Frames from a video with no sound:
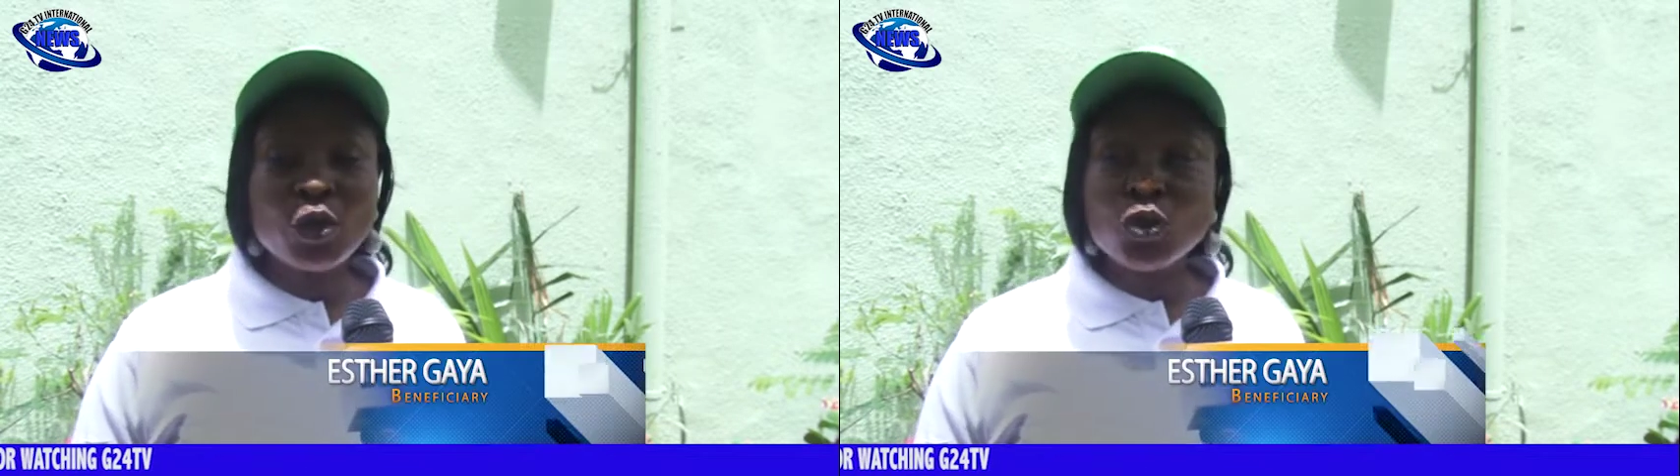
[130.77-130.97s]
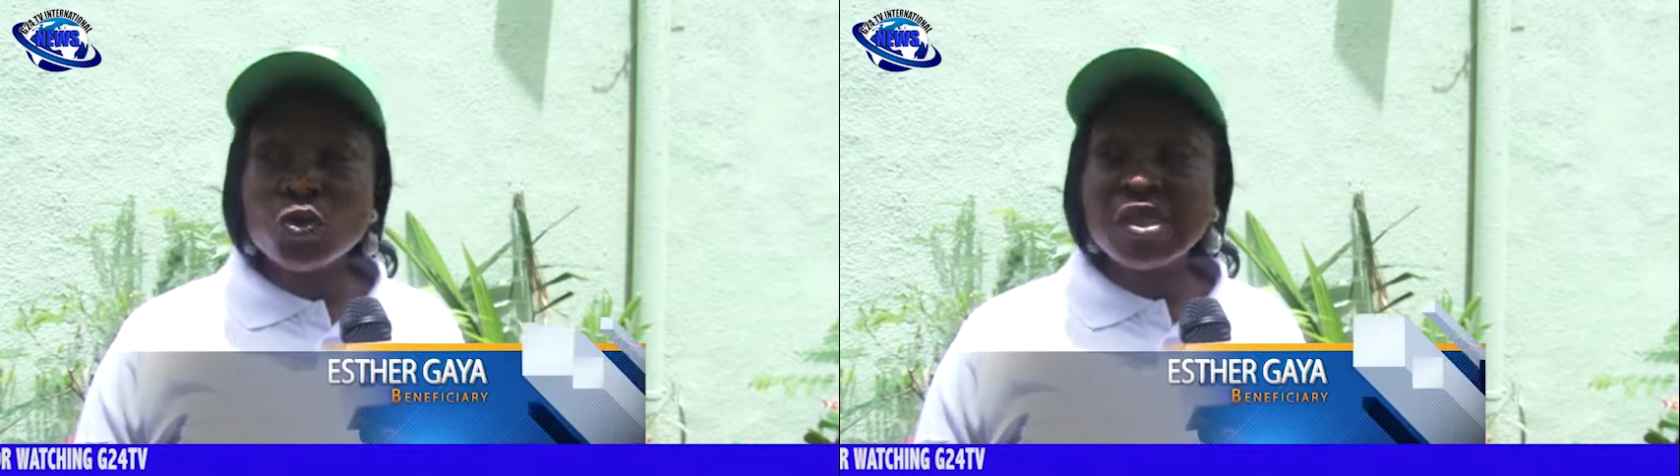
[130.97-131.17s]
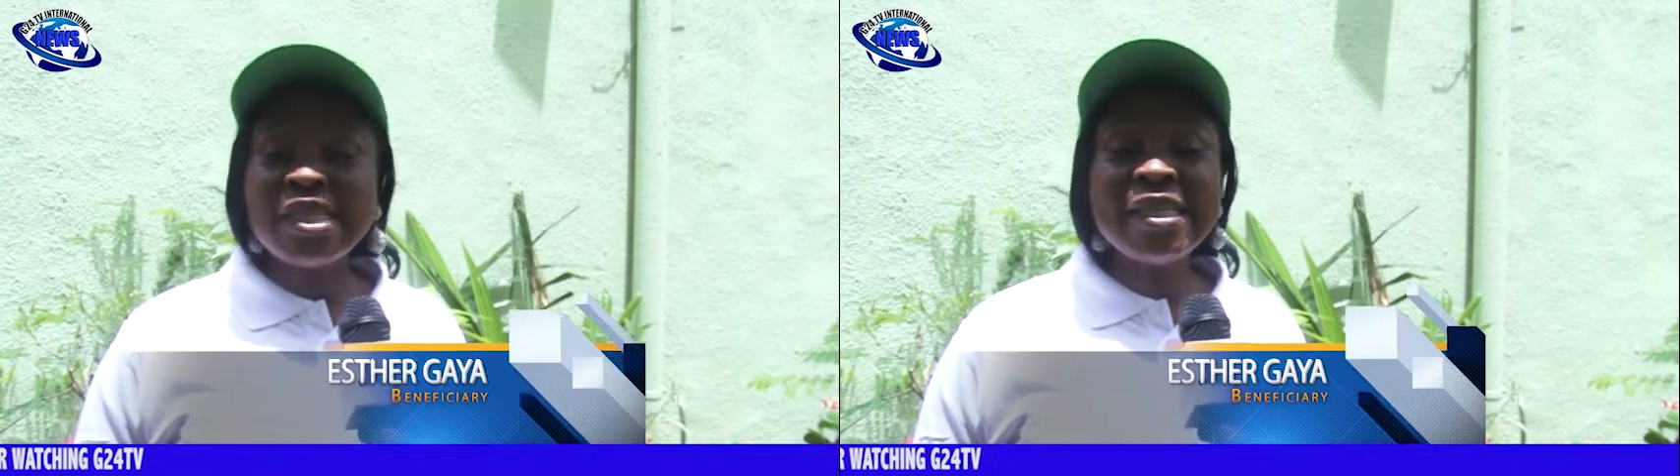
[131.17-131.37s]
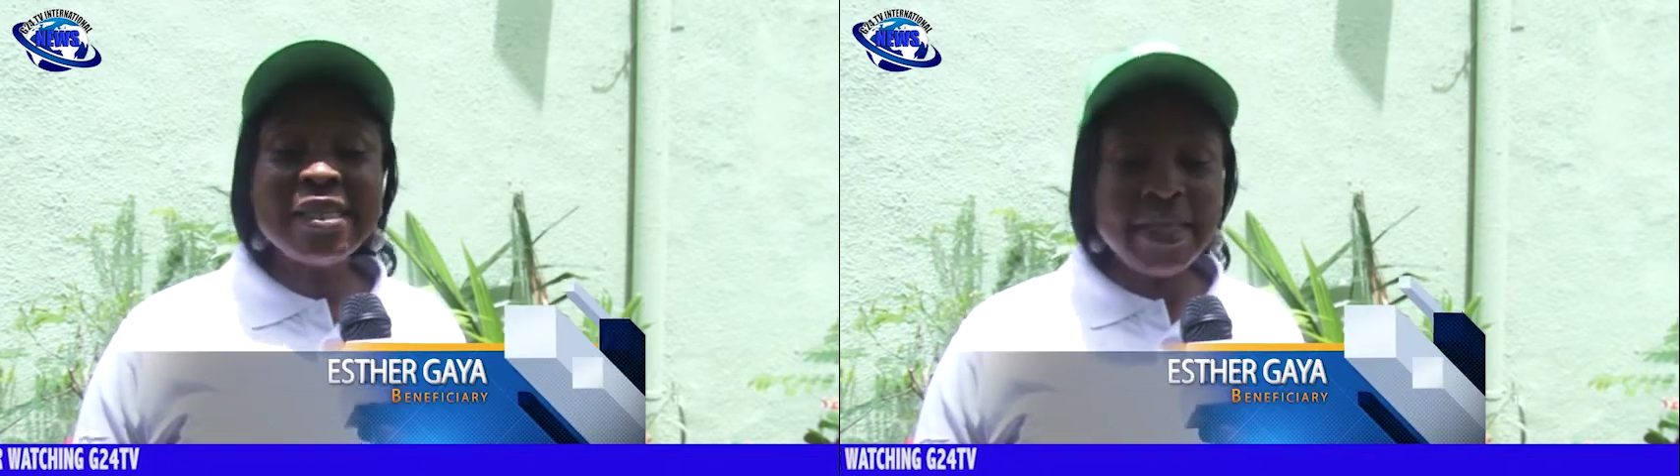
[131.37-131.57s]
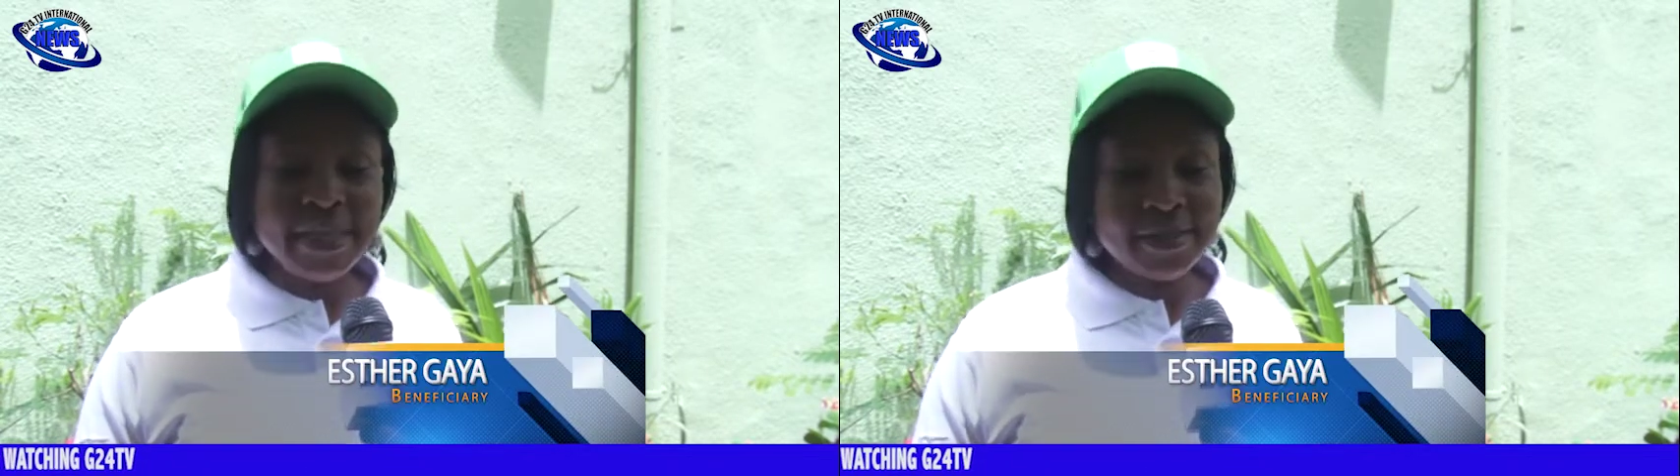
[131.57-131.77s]
to see the
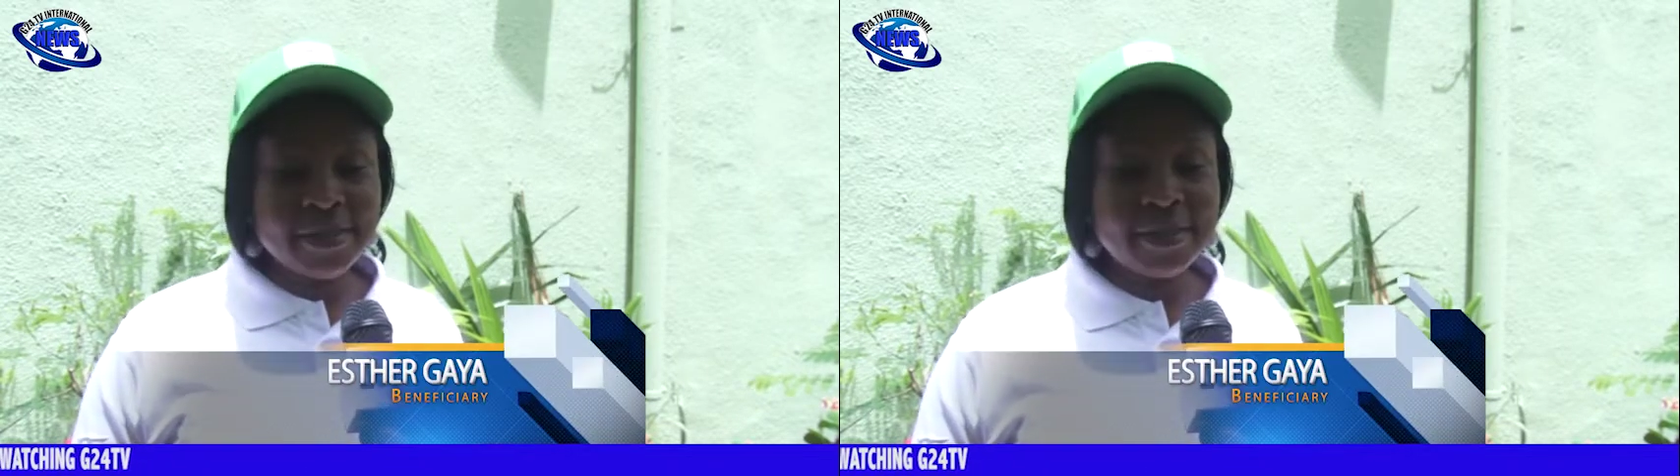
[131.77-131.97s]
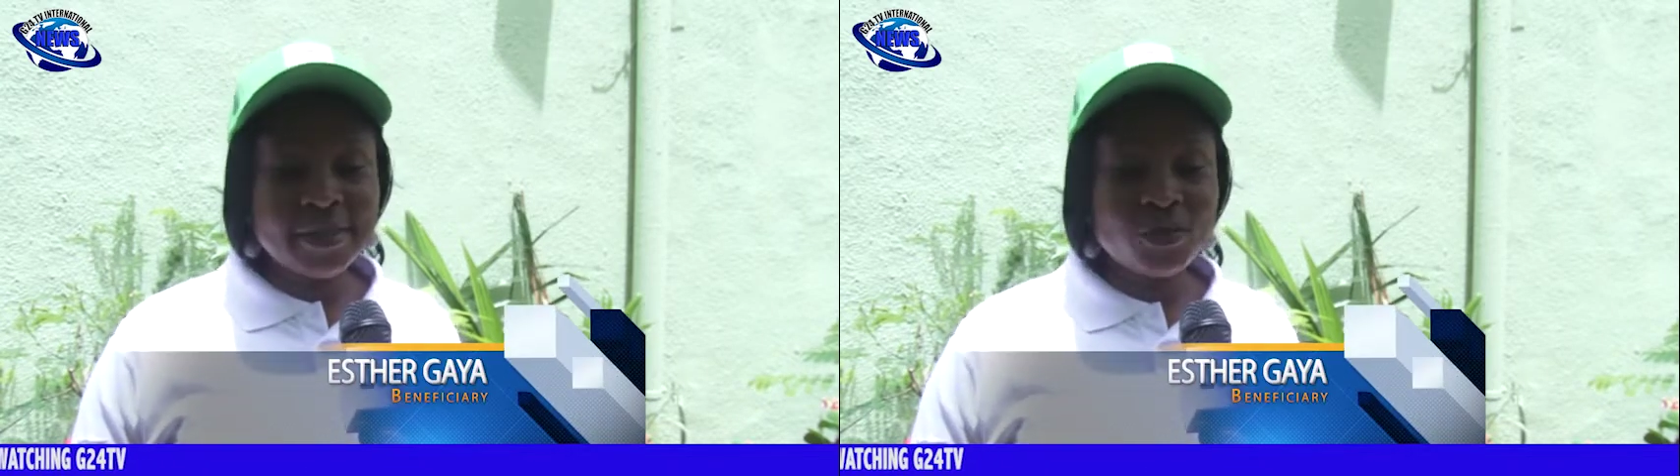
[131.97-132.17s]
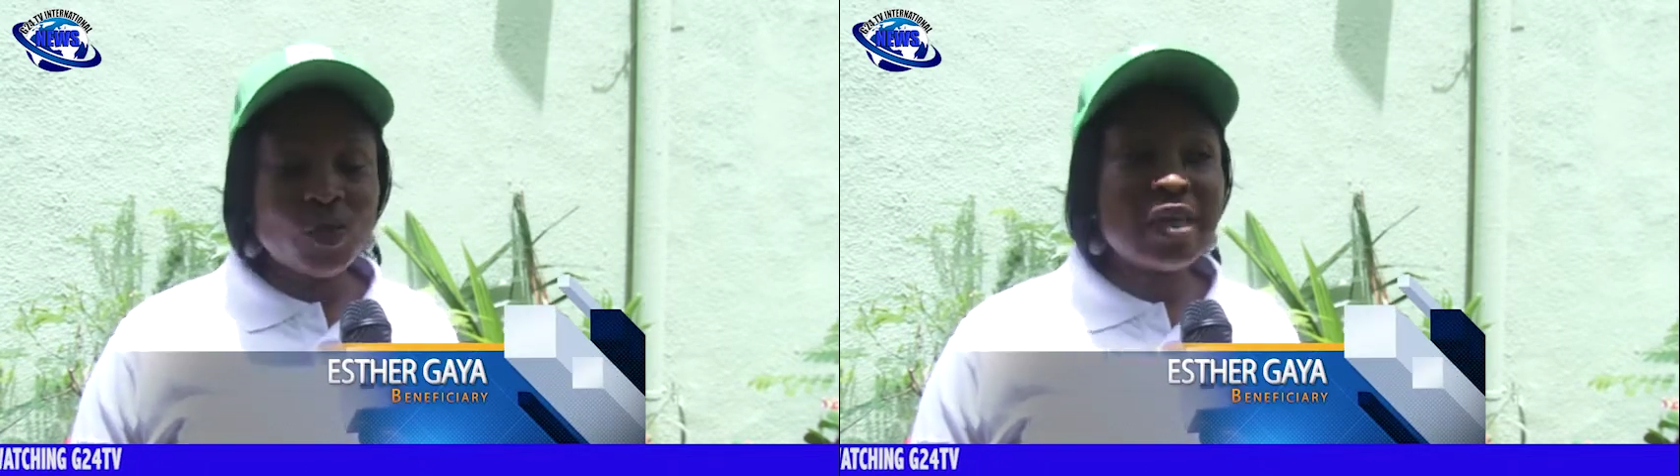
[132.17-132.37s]
need to